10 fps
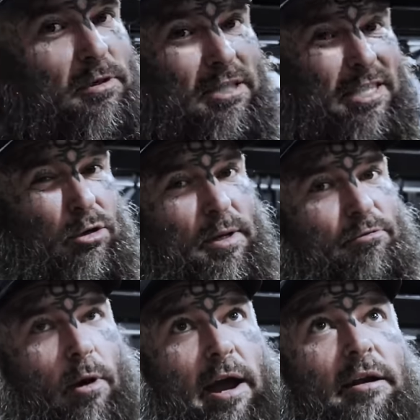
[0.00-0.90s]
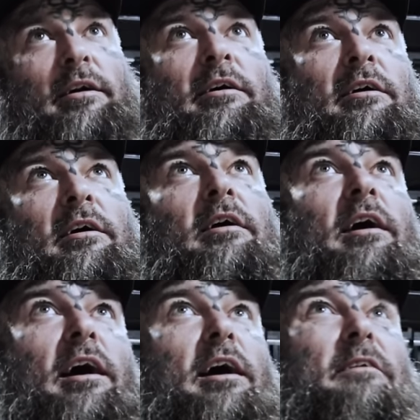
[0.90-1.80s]
with a little bit of rain.
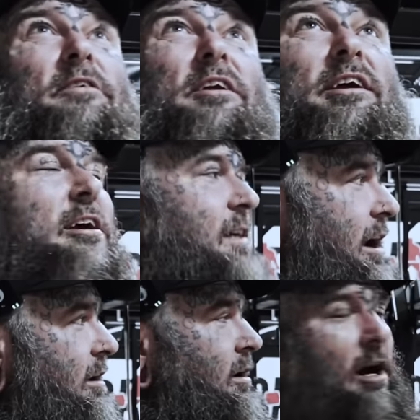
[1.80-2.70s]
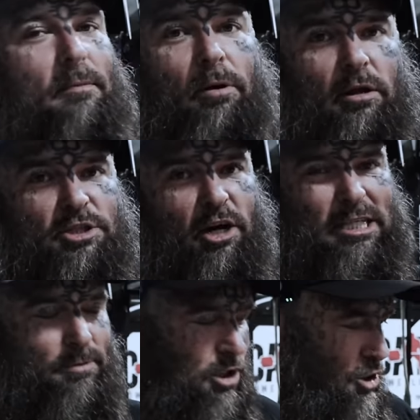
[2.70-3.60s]
Uh, if you can hear that, I apologize,
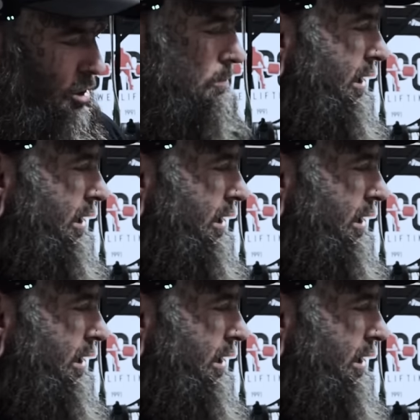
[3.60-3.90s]
but it shouldn't